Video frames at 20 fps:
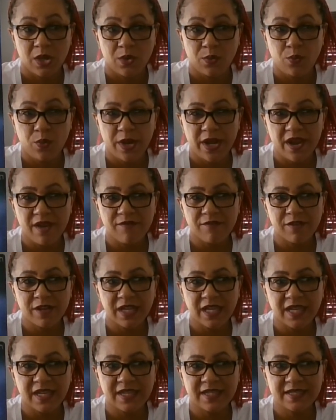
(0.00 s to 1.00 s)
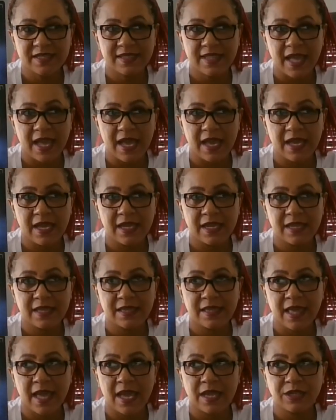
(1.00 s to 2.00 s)
Whatever it is that,
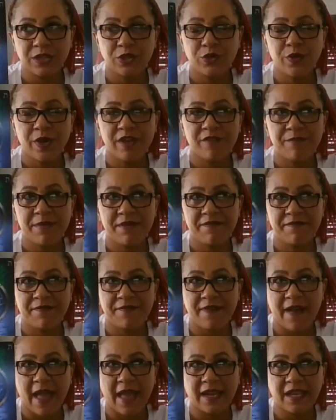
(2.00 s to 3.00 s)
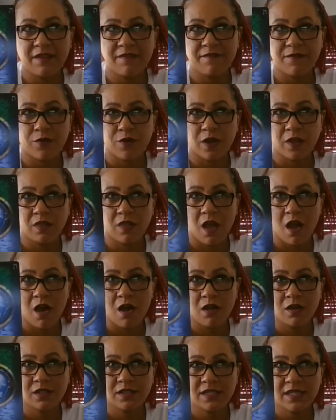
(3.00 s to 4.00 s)
that you have been fighting for a
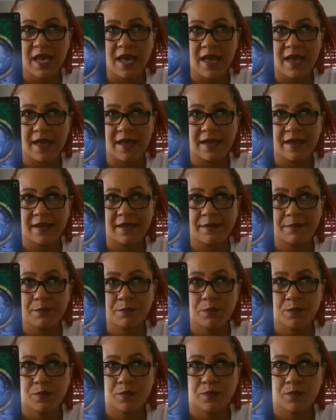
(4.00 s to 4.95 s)
long time,